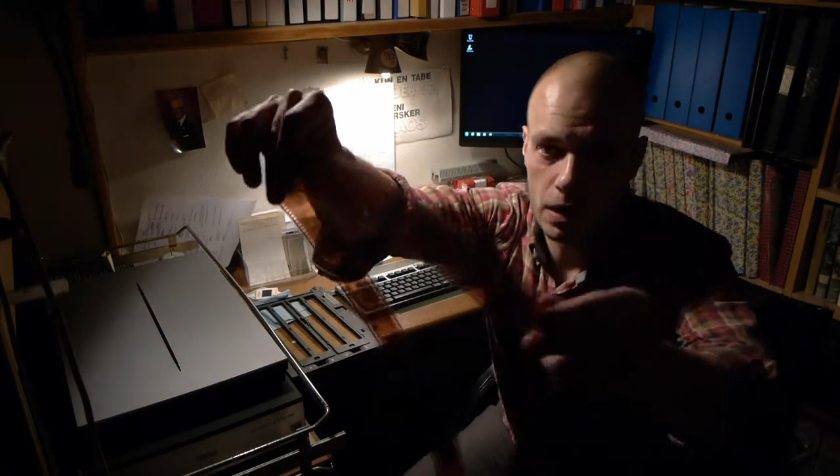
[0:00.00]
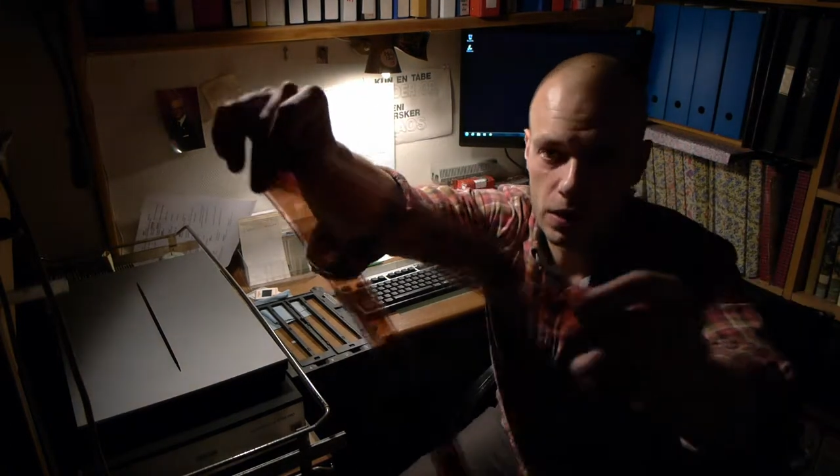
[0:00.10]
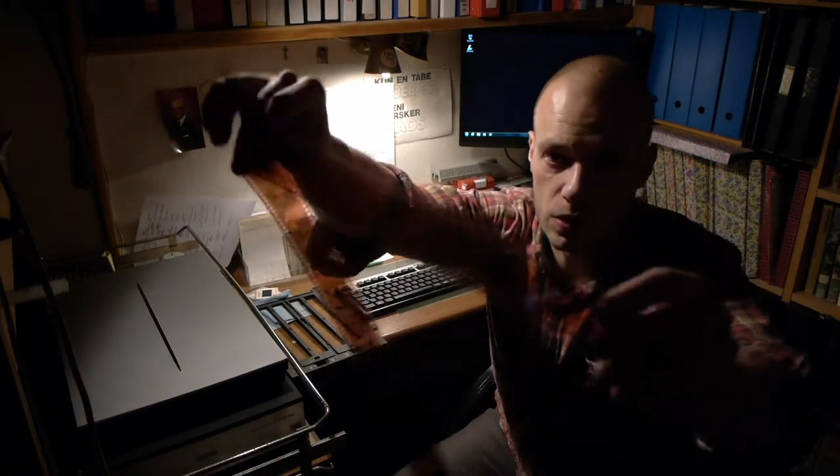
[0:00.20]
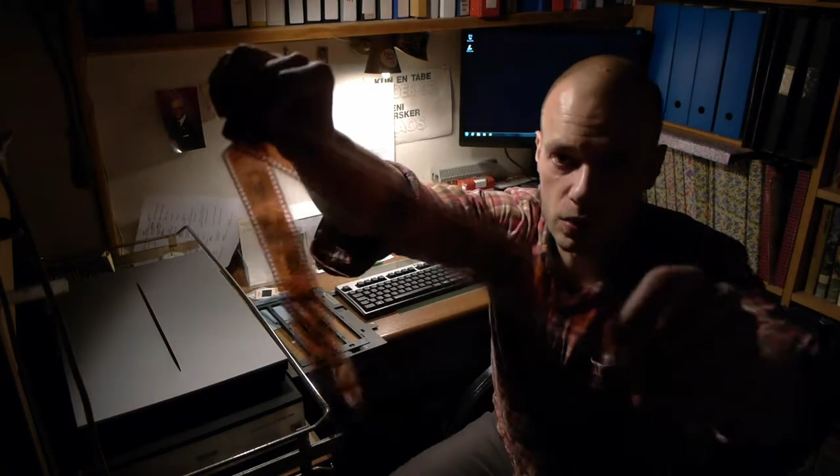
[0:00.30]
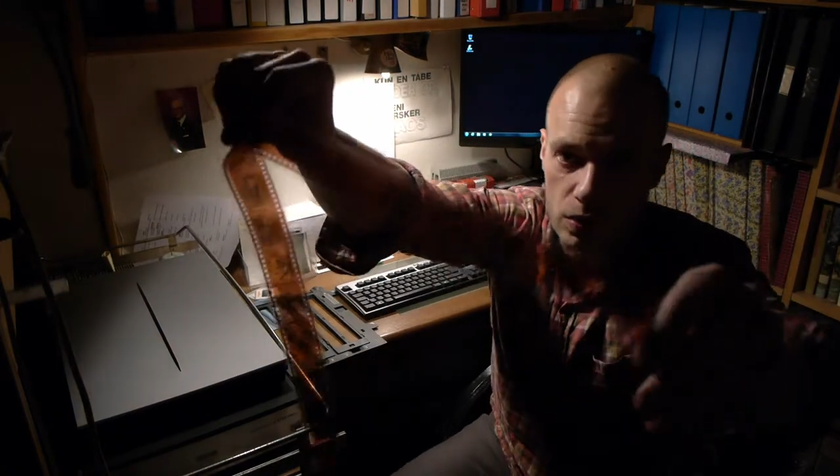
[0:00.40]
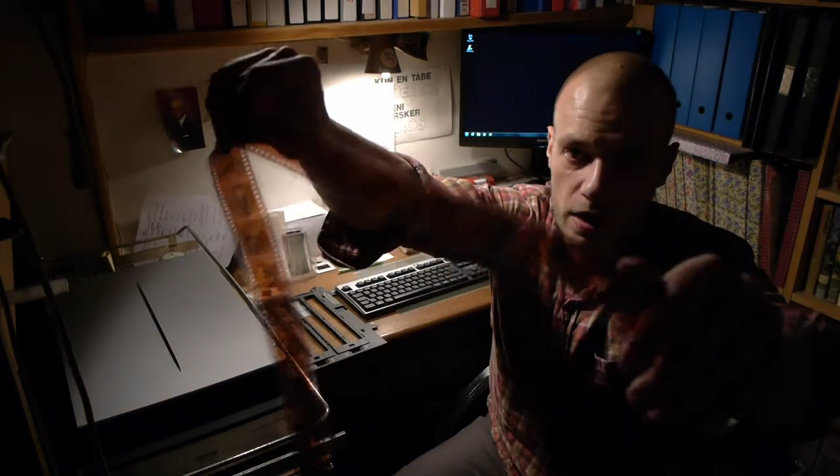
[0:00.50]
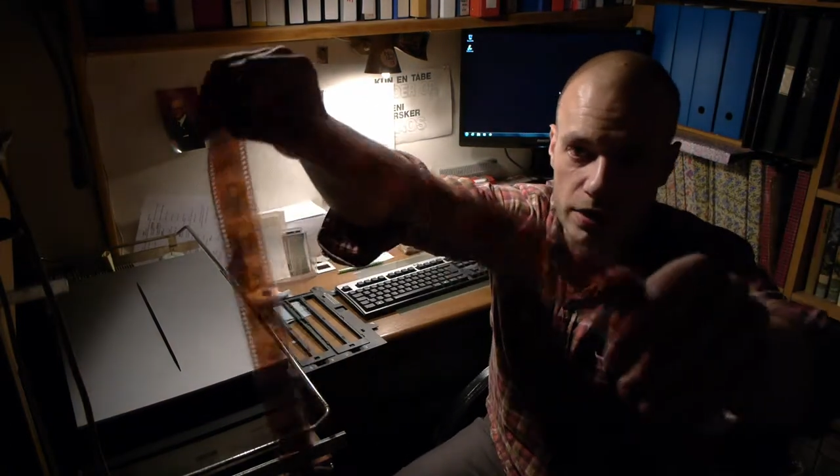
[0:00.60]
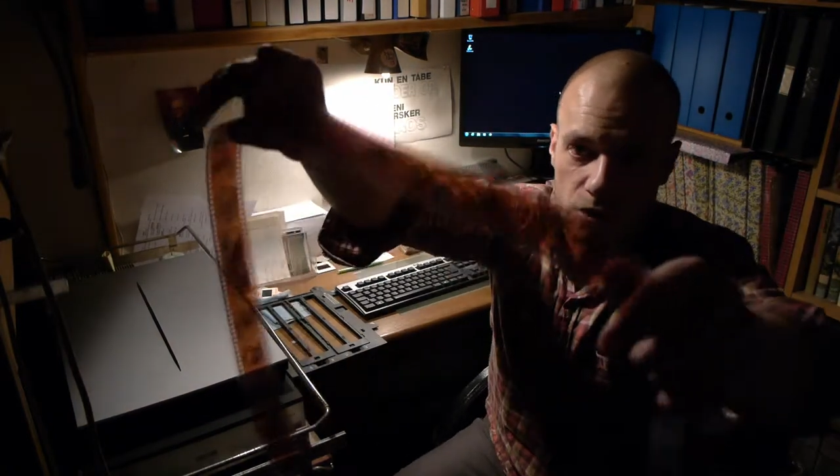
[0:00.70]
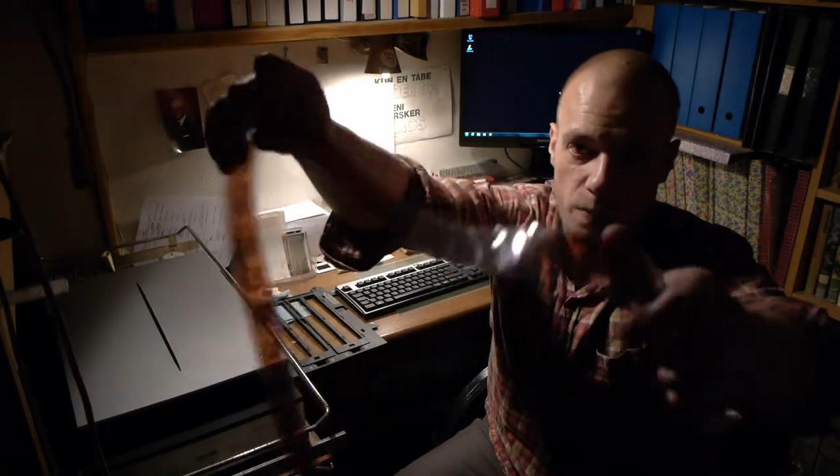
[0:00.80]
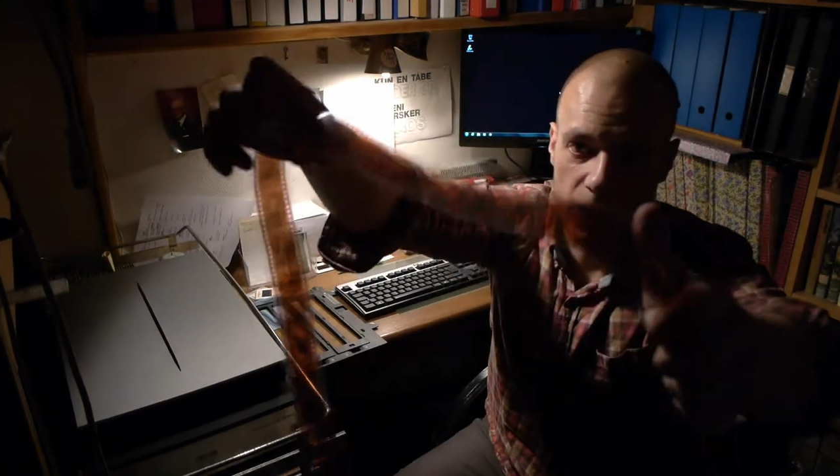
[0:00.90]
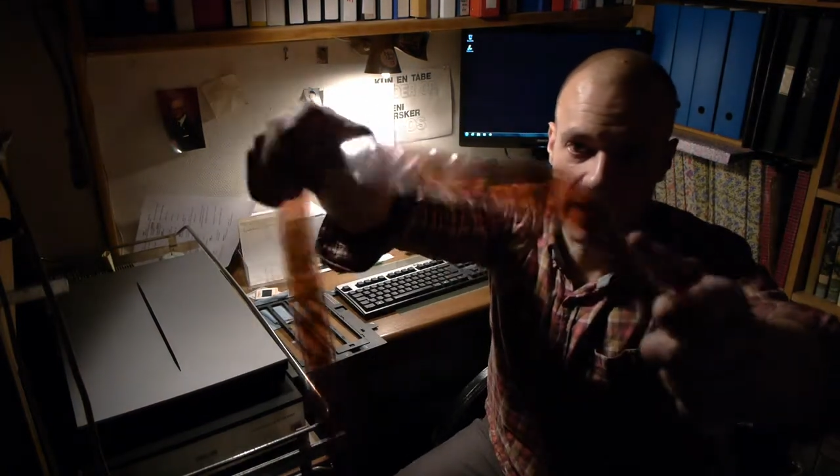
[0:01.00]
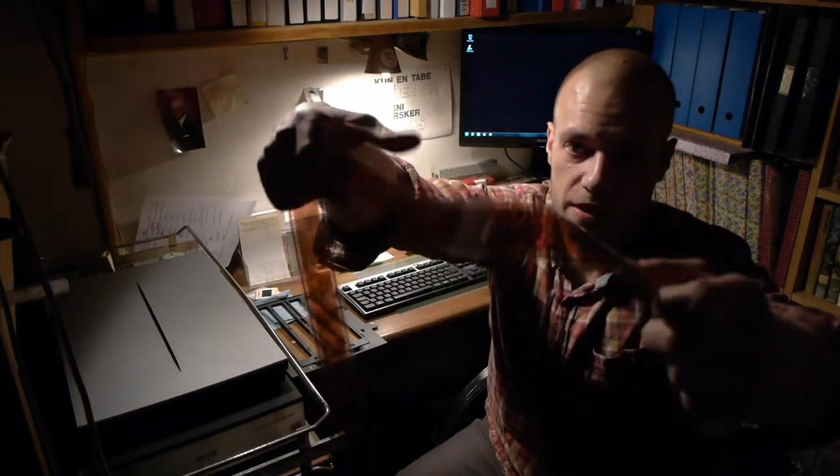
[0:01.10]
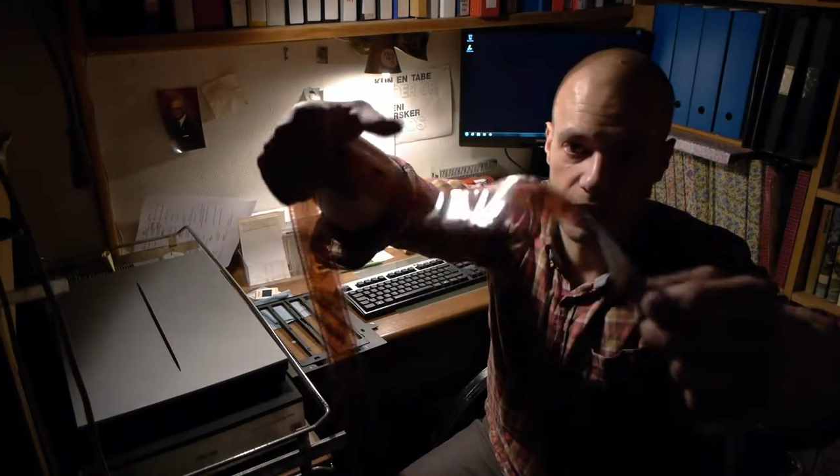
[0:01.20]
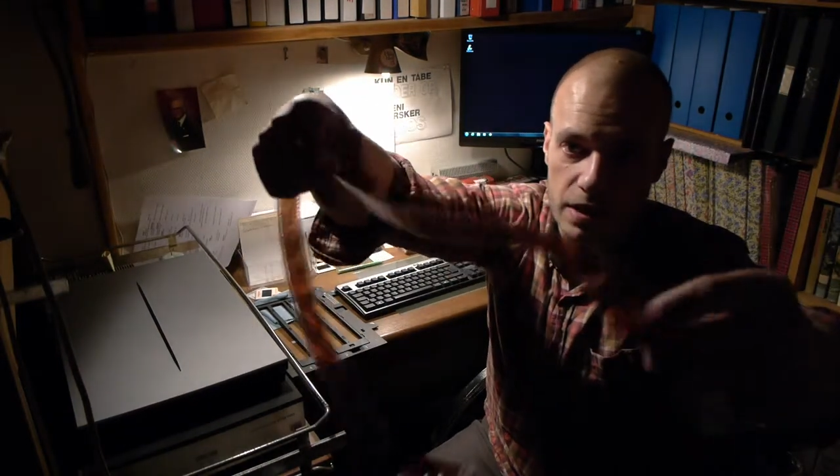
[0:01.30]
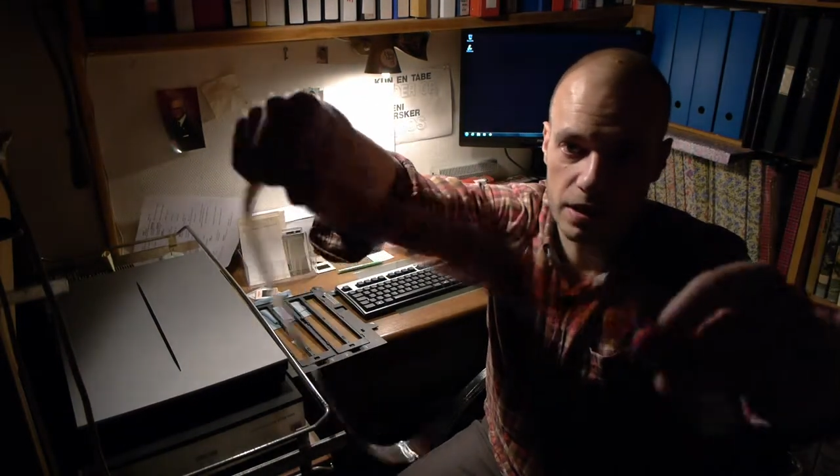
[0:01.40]
to
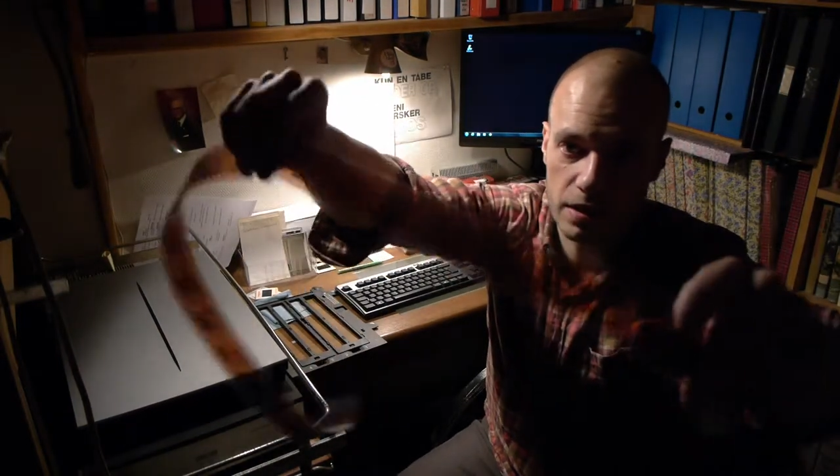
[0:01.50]
plastic,